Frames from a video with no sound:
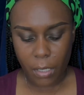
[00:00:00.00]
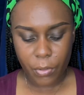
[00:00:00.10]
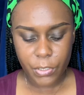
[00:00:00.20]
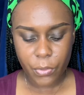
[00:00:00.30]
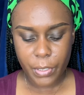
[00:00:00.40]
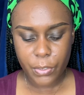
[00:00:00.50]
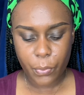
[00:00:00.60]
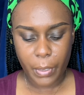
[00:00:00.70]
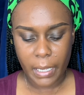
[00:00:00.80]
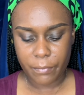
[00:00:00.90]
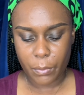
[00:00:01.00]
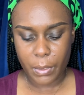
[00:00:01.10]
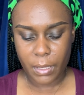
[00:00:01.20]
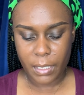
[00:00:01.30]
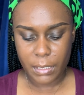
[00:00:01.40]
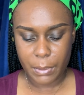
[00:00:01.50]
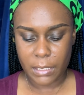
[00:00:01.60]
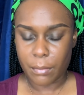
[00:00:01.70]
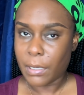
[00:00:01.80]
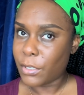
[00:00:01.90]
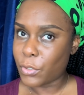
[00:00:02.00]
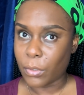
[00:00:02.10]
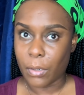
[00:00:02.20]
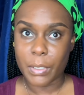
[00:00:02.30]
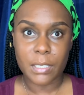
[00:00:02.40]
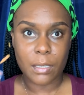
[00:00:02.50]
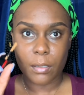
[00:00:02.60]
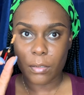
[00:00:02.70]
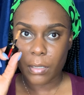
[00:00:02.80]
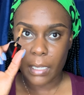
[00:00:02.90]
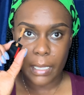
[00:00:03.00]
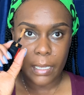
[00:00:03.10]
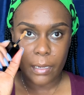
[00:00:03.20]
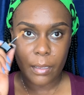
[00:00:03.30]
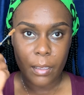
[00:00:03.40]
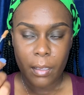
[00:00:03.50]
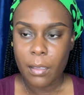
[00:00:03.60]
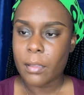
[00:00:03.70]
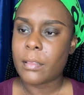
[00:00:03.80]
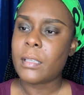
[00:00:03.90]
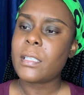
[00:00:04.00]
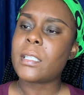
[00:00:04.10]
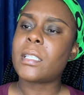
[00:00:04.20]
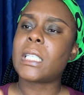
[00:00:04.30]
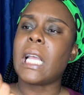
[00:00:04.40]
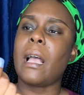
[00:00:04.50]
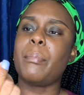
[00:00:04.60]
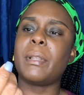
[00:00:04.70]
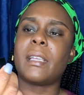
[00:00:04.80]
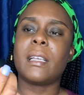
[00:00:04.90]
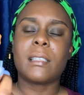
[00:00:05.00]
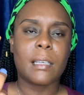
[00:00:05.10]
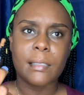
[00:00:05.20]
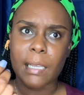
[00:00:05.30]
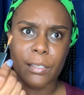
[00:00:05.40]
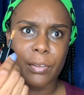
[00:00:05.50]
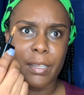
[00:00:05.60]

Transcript: going to go in too heavy with this because i'm not sure how it's gonna look and this applicator is actually